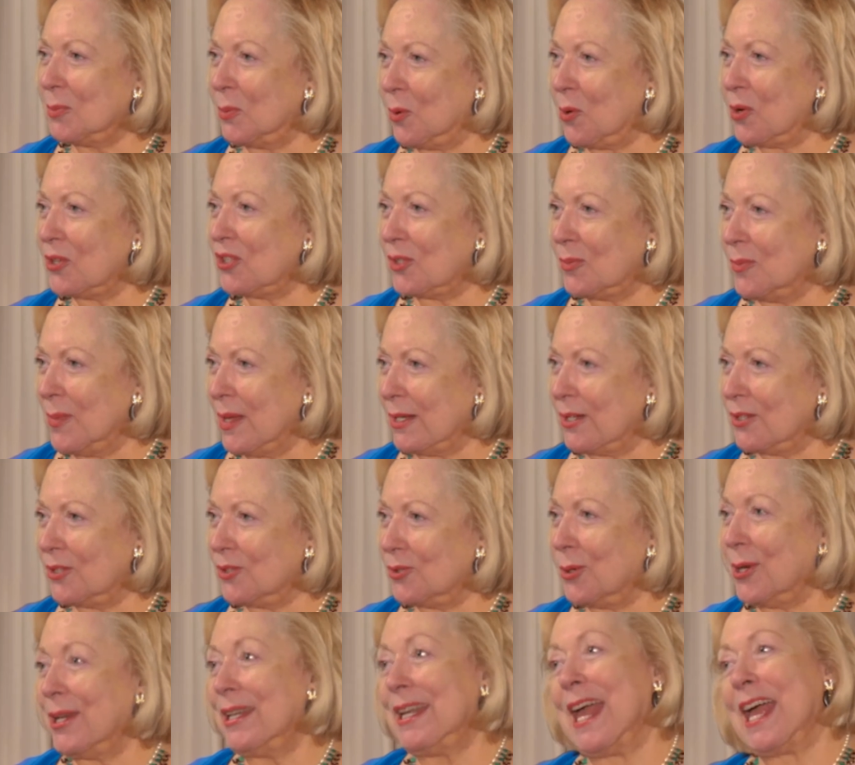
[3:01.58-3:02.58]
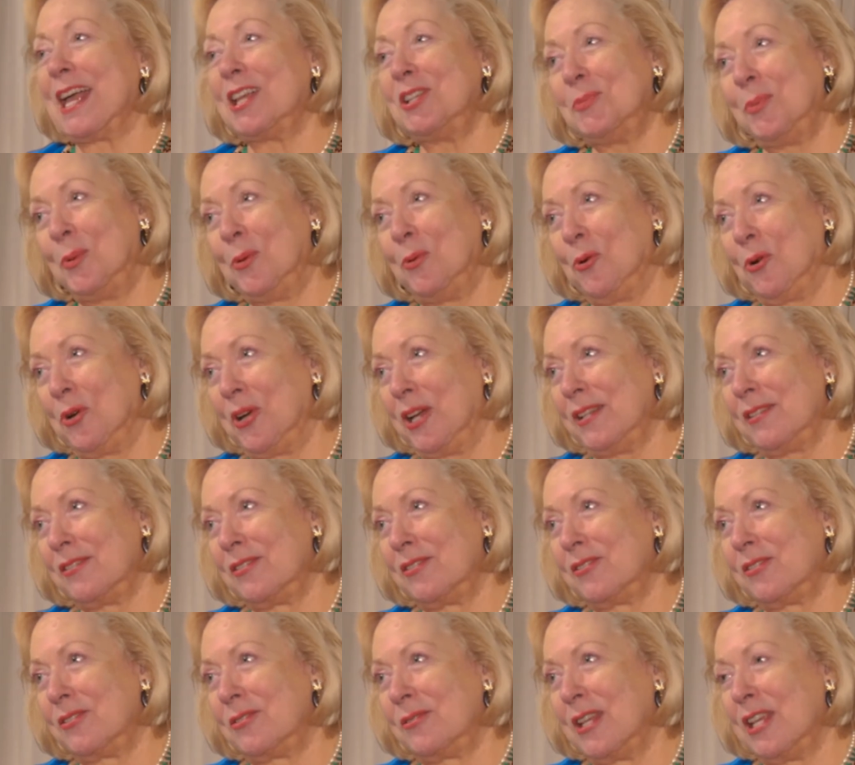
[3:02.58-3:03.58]
Exploits Ministry, and
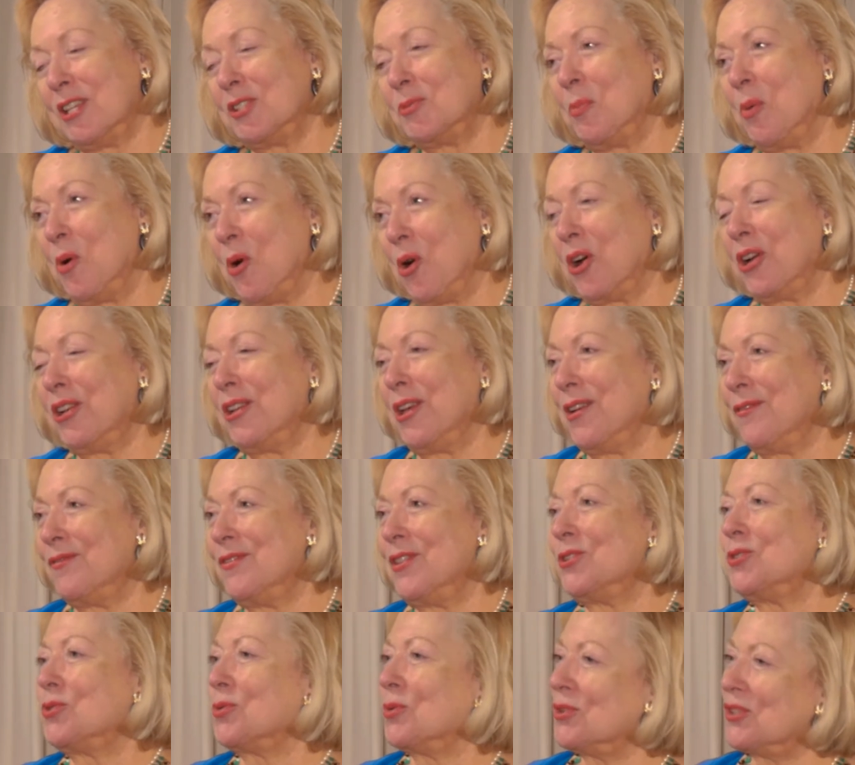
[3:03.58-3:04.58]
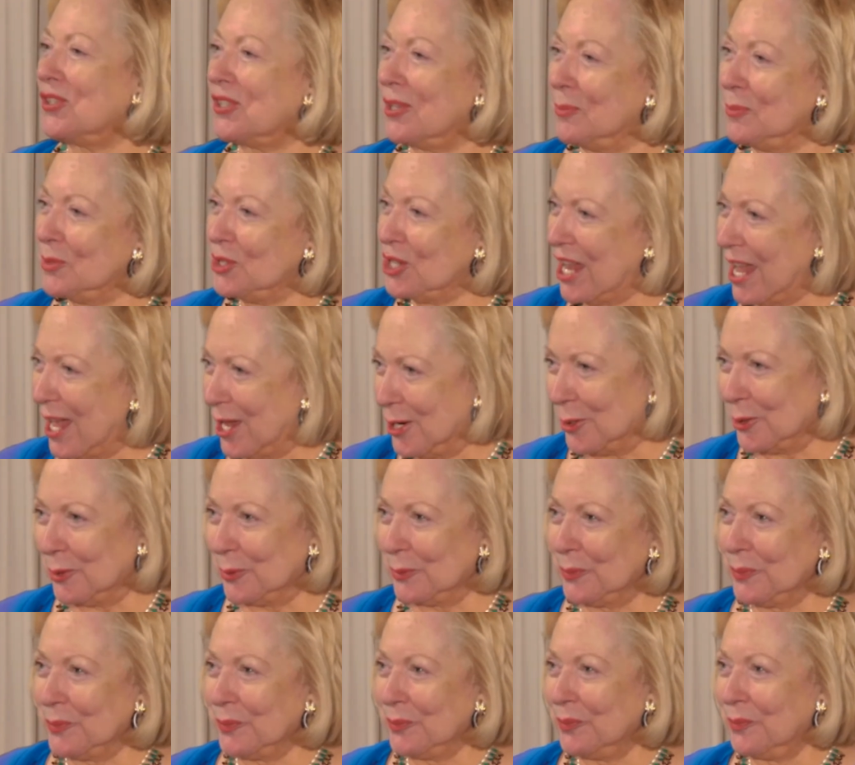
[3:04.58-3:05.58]
Exploits is part of the Jerusalem
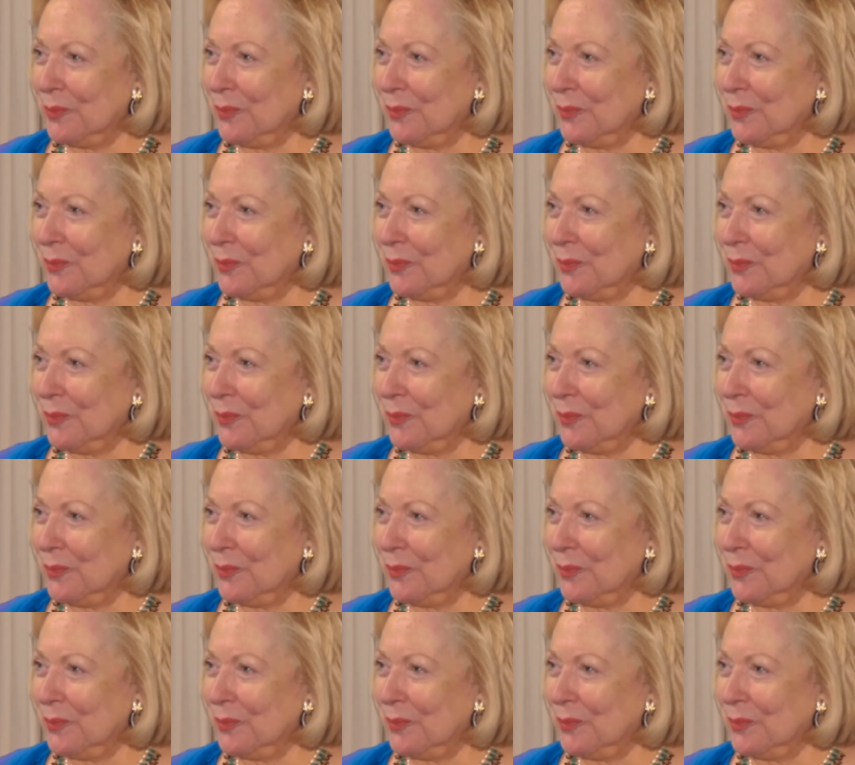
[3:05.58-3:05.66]
Channel.